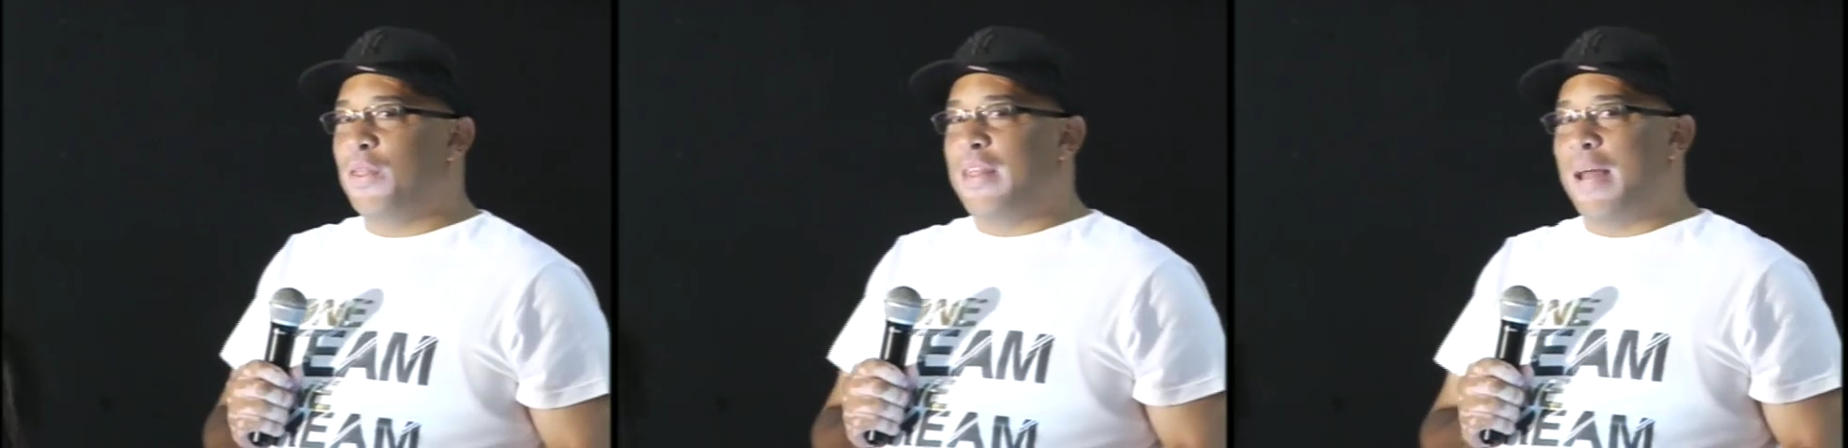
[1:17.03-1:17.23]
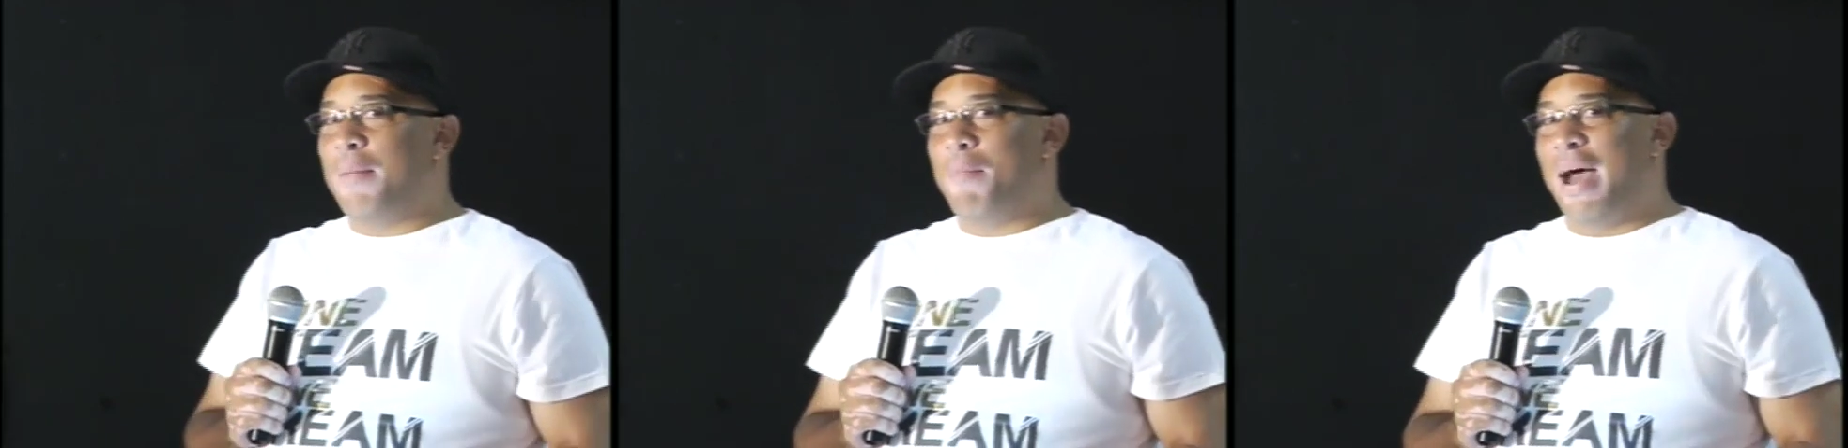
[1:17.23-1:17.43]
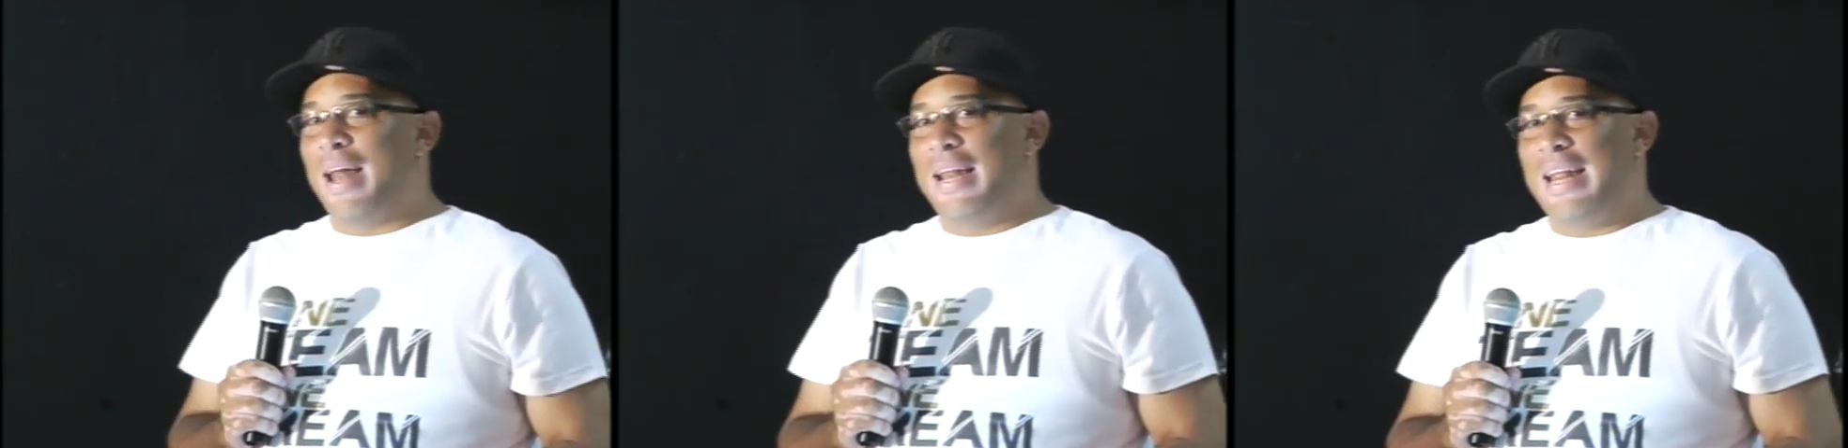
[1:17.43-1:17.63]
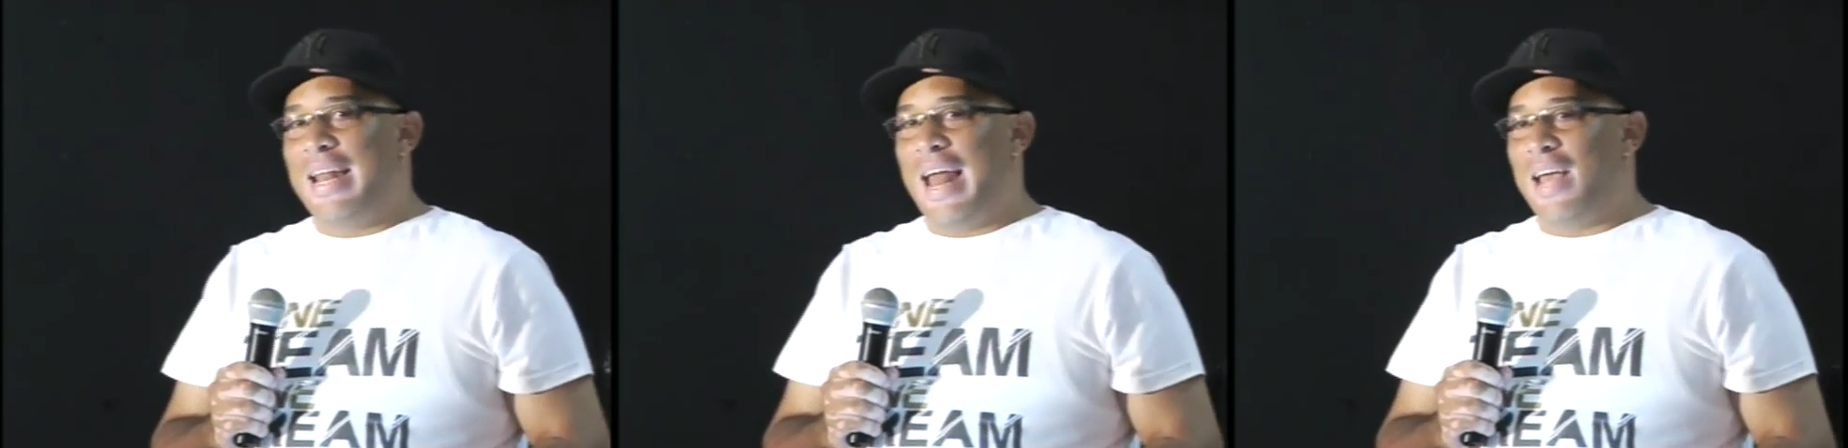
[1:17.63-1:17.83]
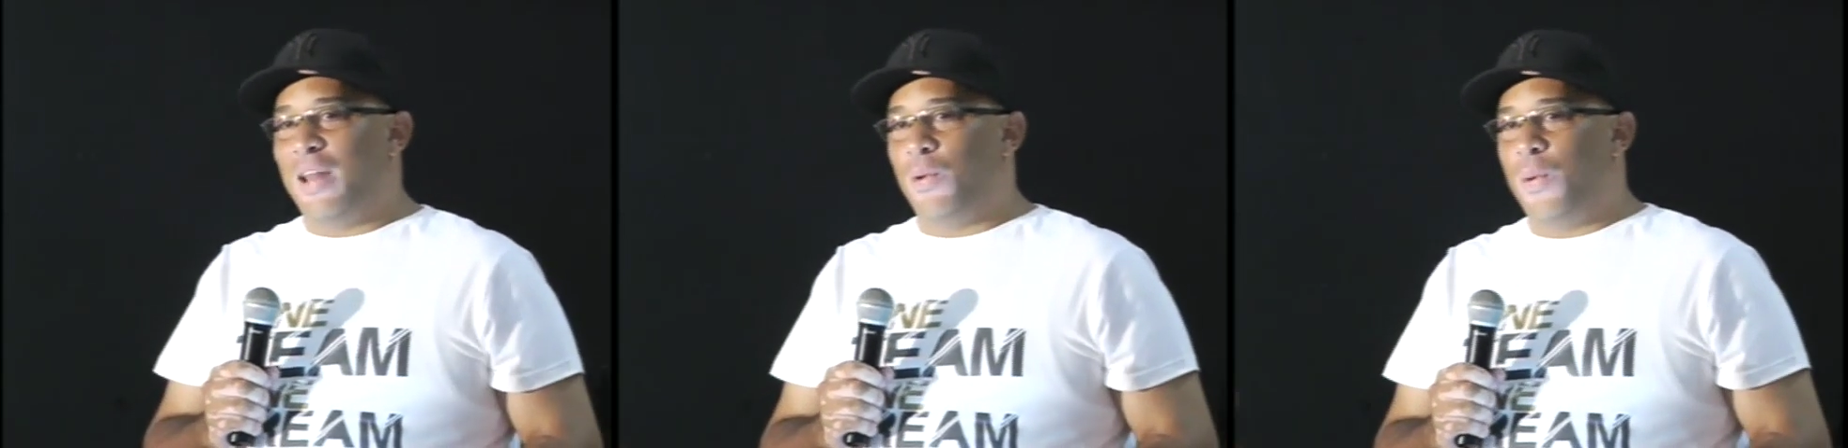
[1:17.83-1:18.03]
that Monday
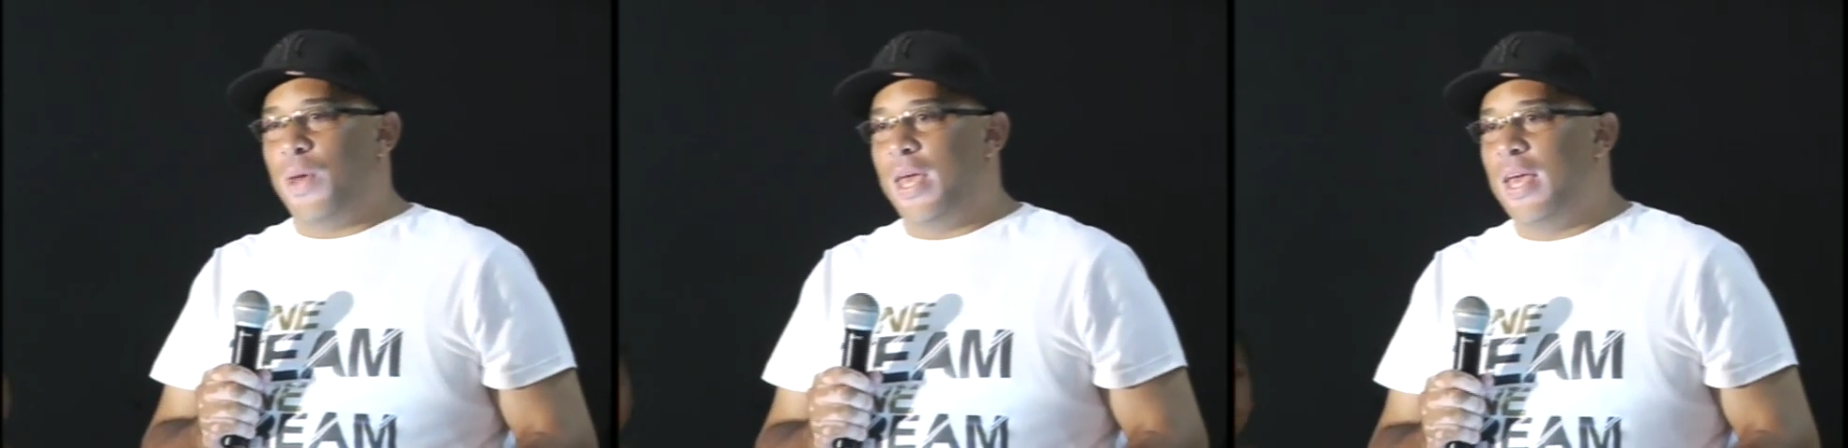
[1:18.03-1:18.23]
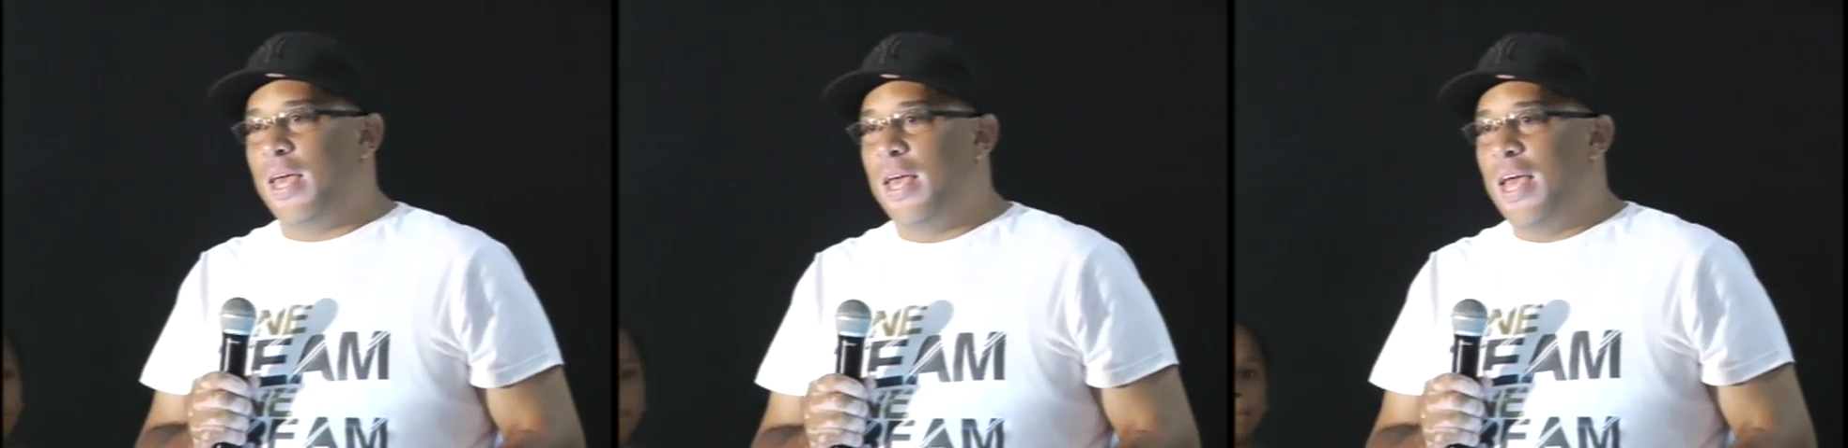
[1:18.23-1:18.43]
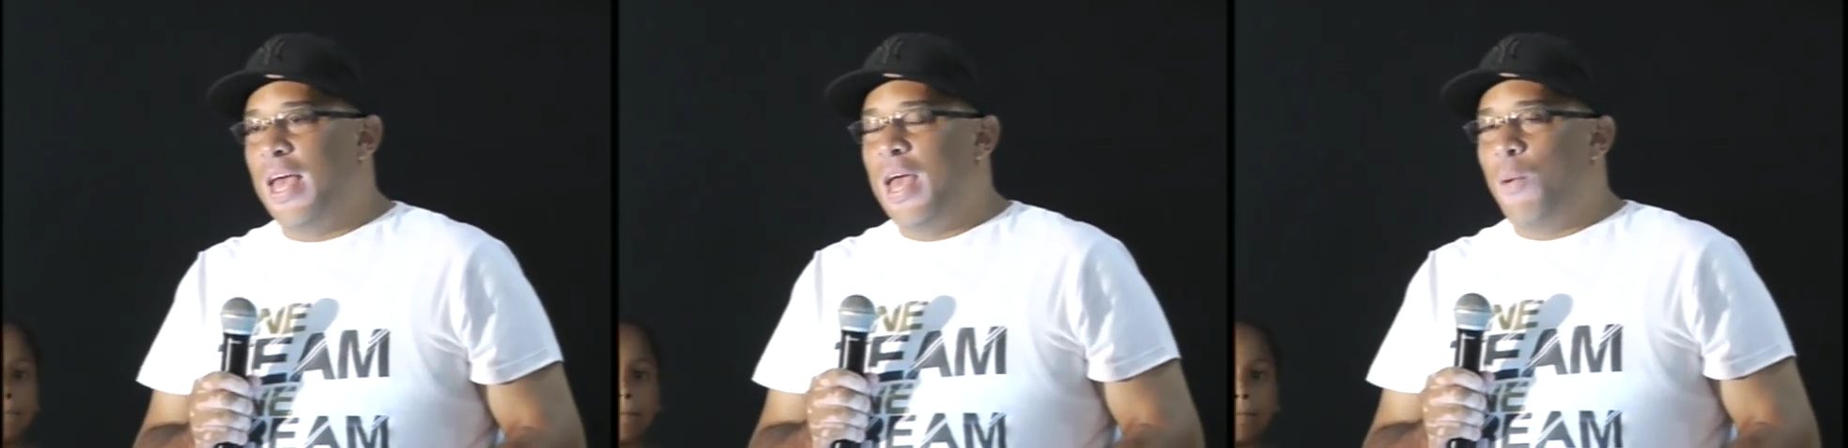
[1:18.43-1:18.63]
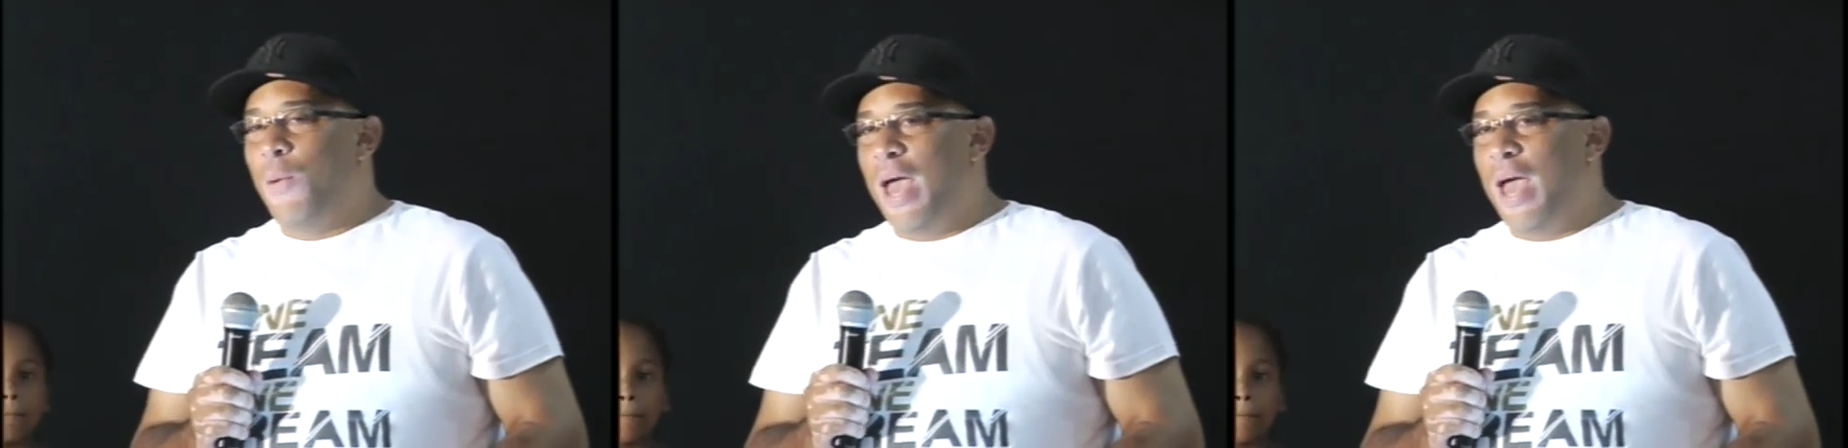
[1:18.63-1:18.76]
night we, we